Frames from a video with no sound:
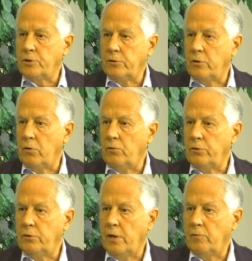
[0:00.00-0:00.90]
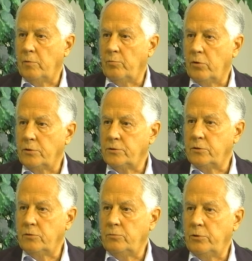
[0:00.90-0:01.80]
on your own, or do you have a boss
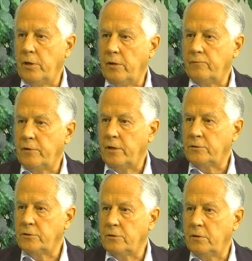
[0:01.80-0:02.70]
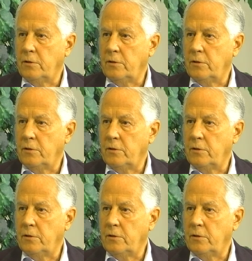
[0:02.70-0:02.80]
to whom you have to answer?